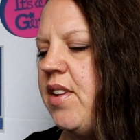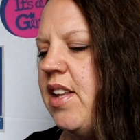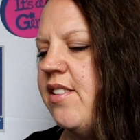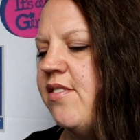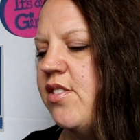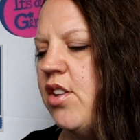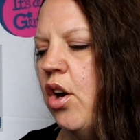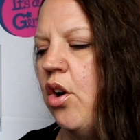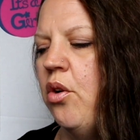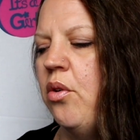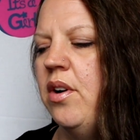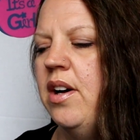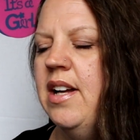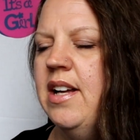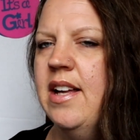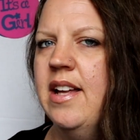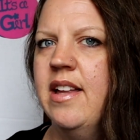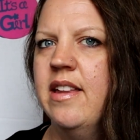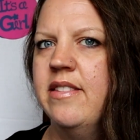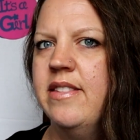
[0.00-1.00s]
So
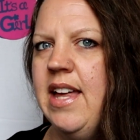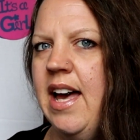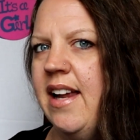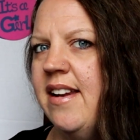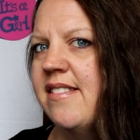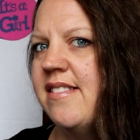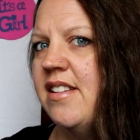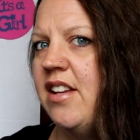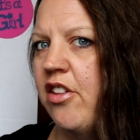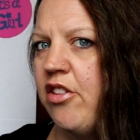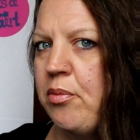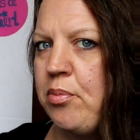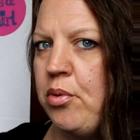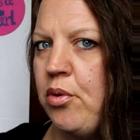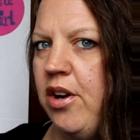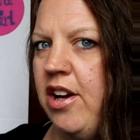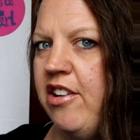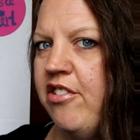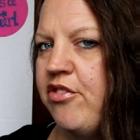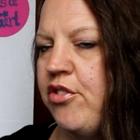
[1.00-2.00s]
that is another
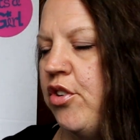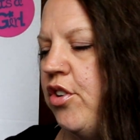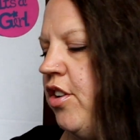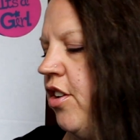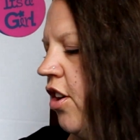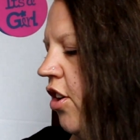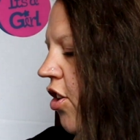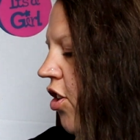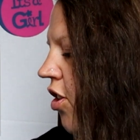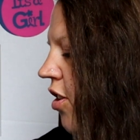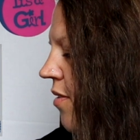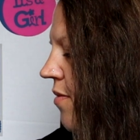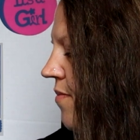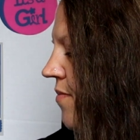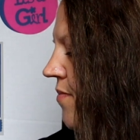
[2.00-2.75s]
point for girl.